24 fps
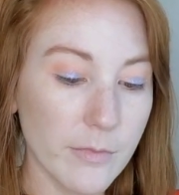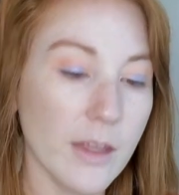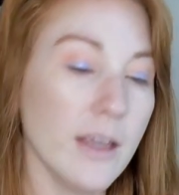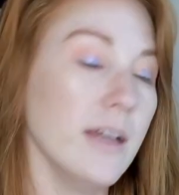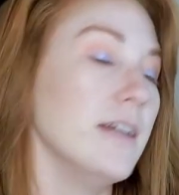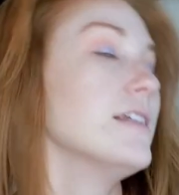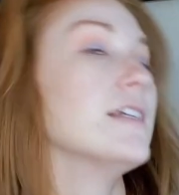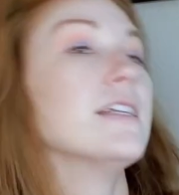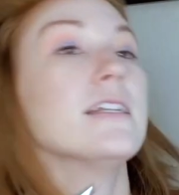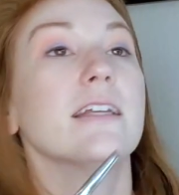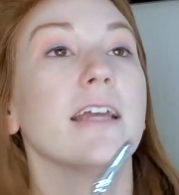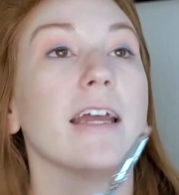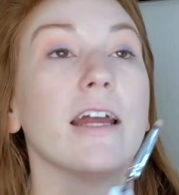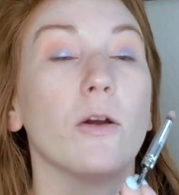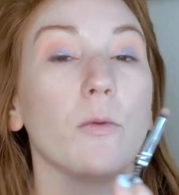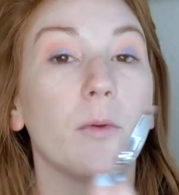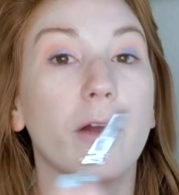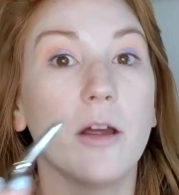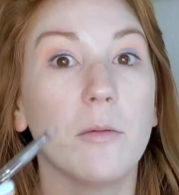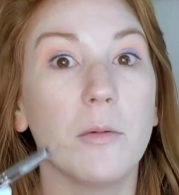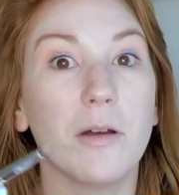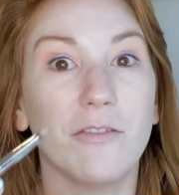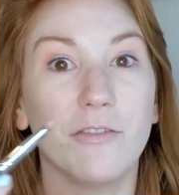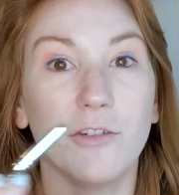Didn't care
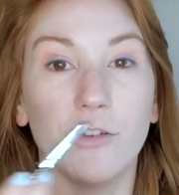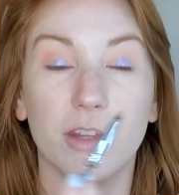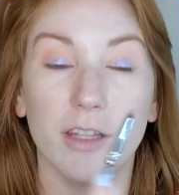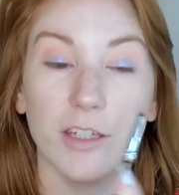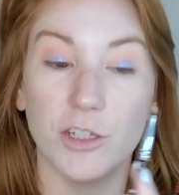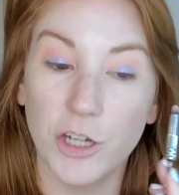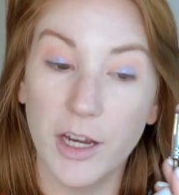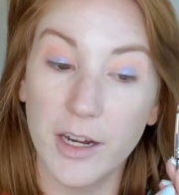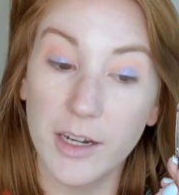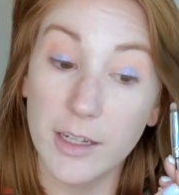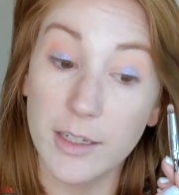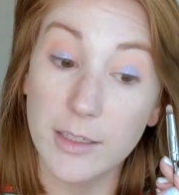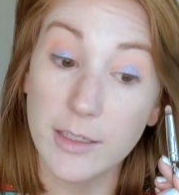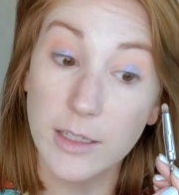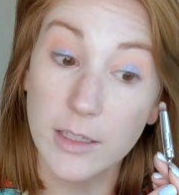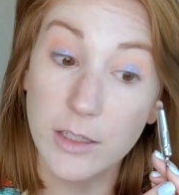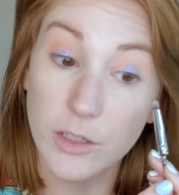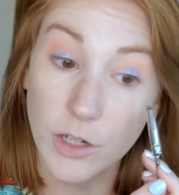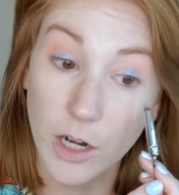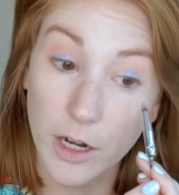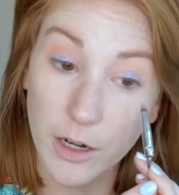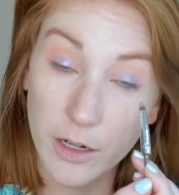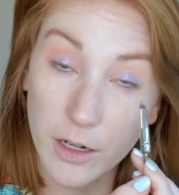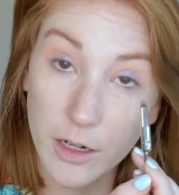where, but for this shade, because it's
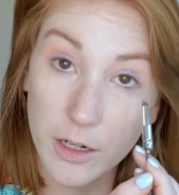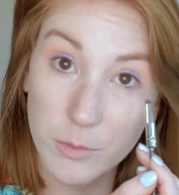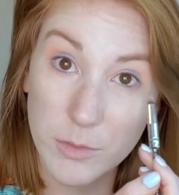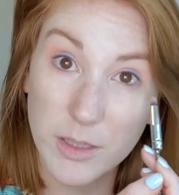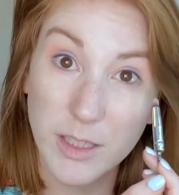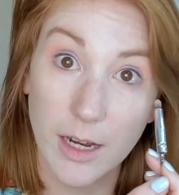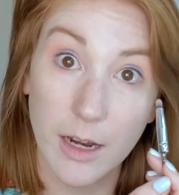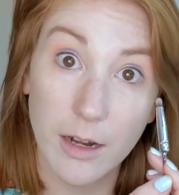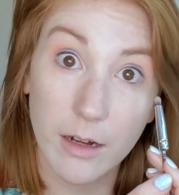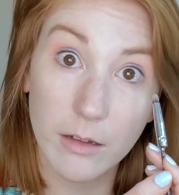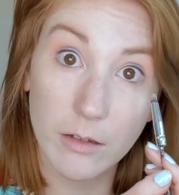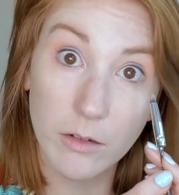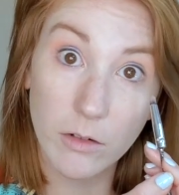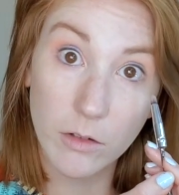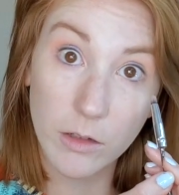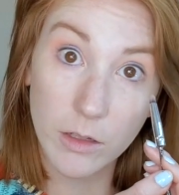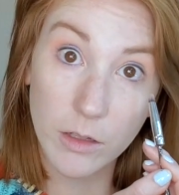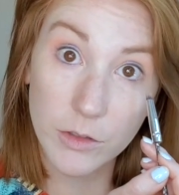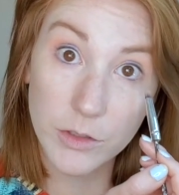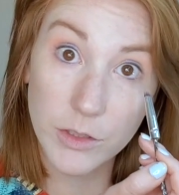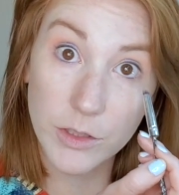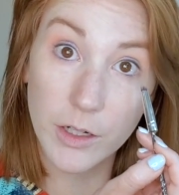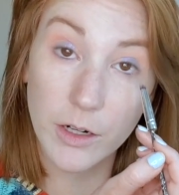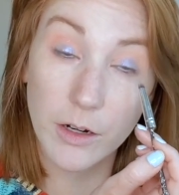darker, I'm staying a little
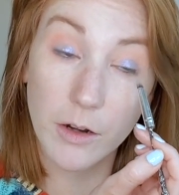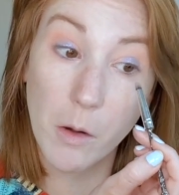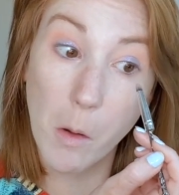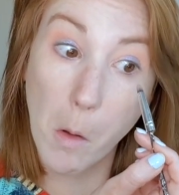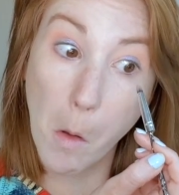closer.